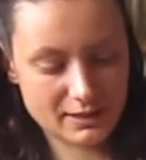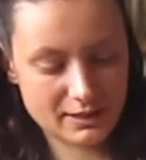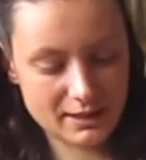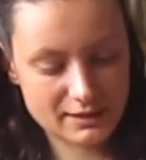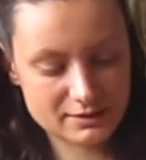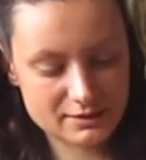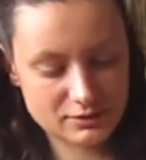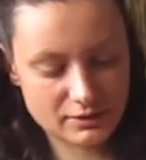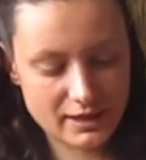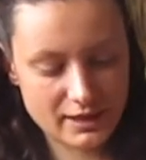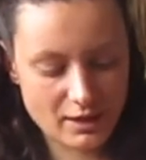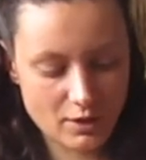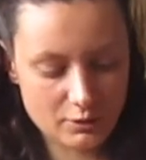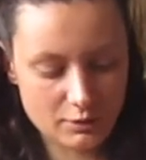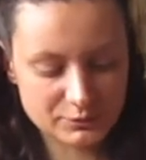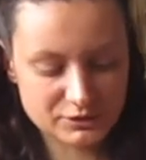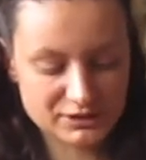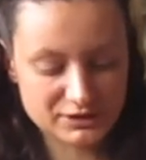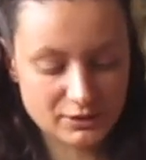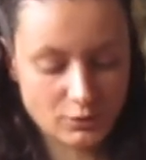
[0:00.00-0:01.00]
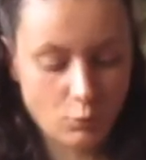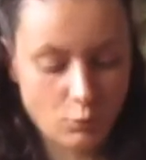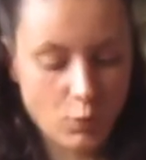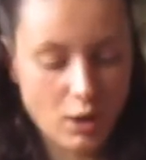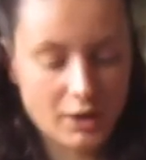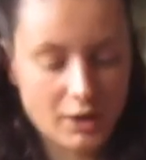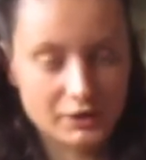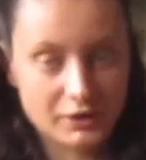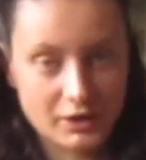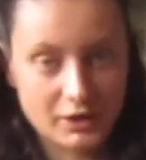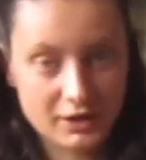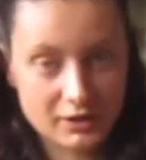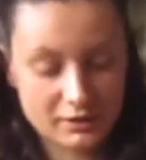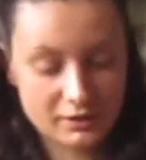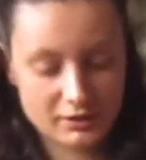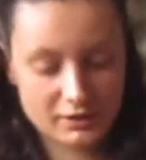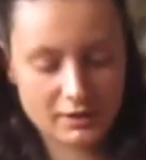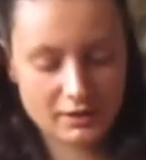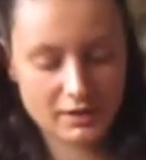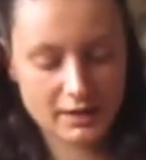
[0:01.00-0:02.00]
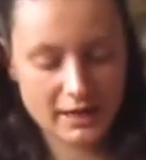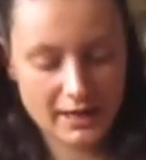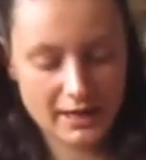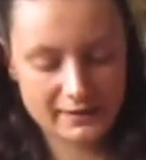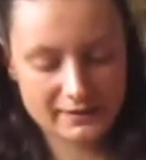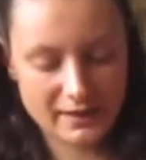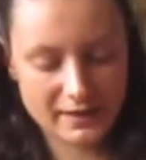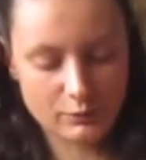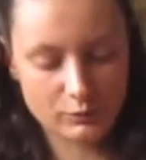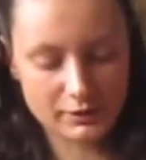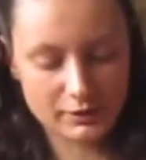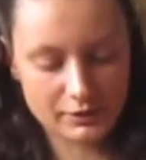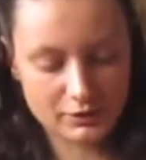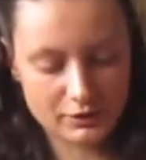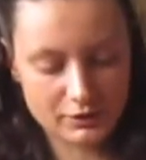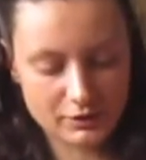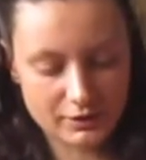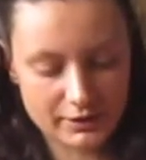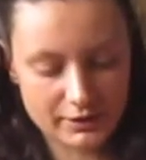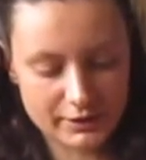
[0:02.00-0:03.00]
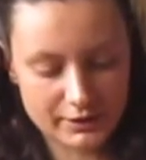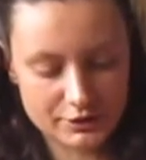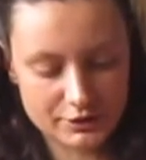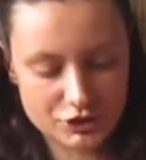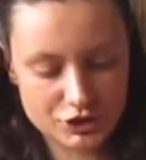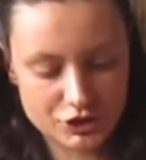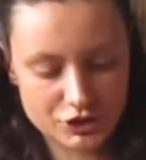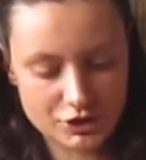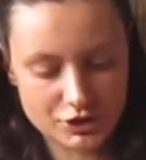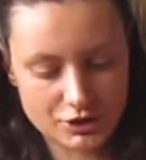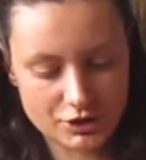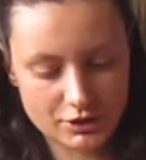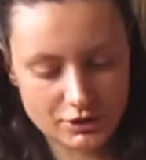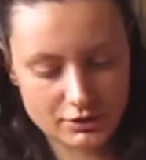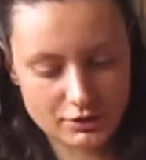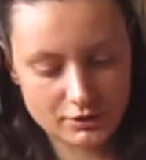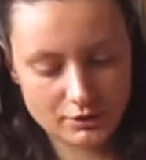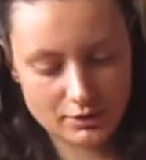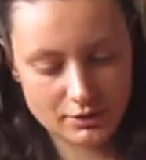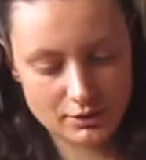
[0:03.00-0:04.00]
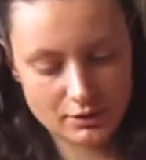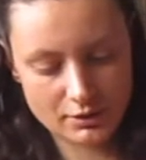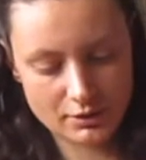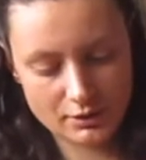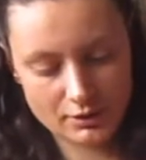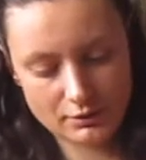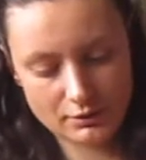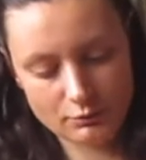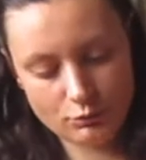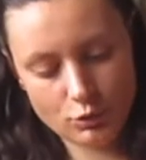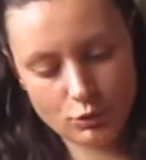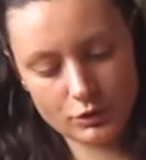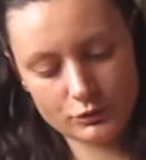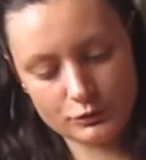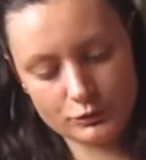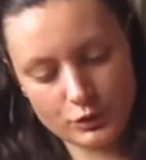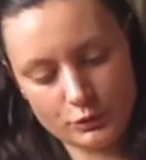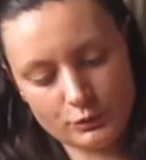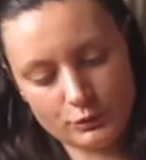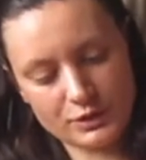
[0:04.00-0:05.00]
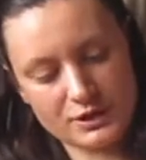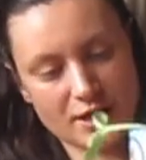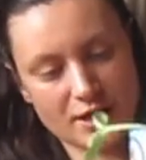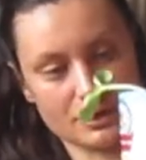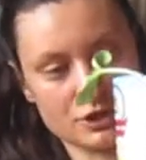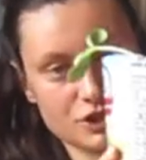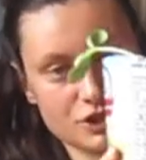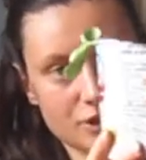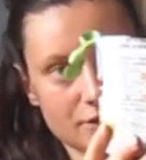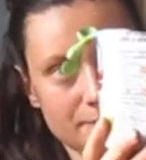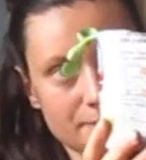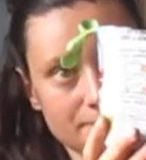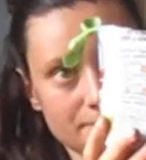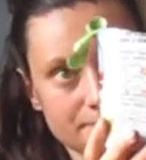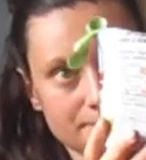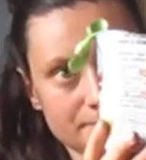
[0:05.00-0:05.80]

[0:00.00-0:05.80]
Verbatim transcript: So now I'm just going to water, and that will encourage more root production.